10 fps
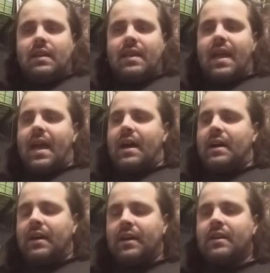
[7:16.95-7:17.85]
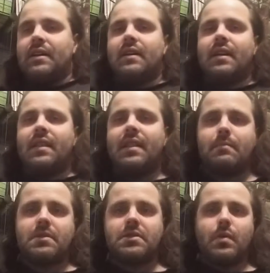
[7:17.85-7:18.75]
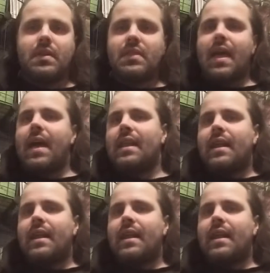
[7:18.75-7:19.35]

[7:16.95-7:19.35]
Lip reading: yeah, and then I'm just doing that,